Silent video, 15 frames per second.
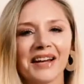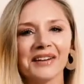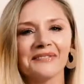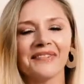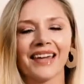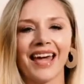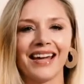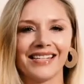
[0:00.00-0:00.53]
don't
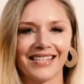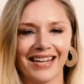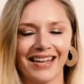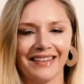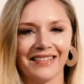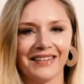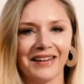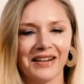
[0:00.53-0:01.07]
forget to
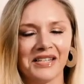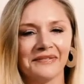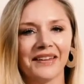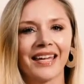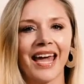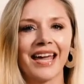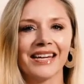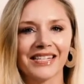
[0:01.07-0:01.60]
hit the
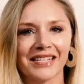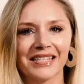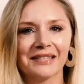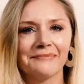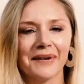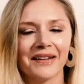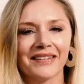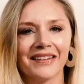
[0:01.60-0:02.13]
notifications
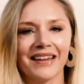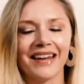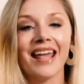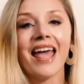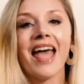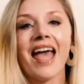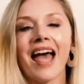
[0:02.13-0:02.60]
button,